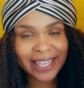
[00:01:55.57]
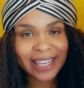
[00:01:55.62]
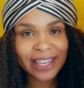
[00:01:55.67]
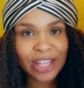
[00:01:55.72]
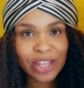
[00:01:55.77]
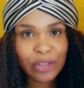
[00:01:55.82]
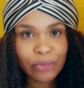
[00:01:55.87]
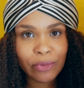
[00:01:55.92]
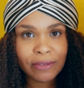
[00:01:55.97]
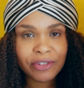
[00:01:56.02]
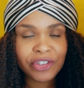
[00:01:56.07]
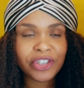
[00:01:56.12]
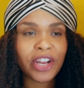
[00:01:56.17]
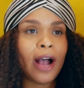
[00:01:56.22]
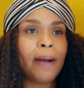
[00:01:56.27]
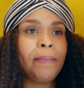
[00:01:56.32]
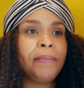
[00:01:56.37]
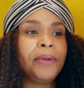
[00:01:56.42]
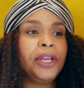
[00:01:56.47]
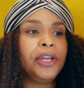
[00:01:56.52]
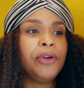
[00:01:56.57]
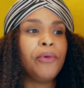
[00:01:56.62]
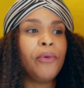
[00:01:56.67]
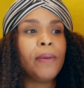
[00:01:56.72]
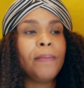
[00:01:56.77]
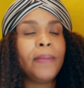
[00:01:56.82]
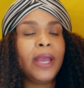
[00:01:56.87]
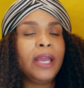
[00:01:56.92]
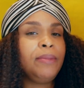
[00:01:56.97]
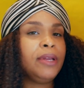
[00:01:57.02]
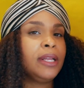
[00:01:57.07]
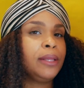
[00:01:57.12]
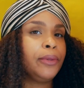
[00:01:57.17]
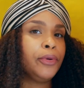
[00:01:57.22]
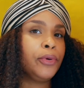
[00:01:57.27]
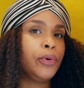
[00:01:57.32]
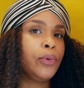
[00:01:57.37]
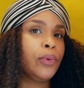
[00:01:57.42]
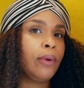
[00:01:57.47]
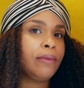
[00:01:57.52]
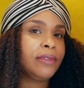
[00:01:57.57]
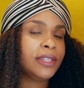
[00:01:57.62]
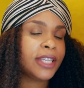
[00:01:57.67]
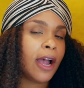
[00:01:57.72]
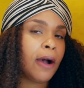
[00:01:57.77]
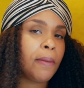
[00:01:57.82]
in thrift shopping or maybe a little grossed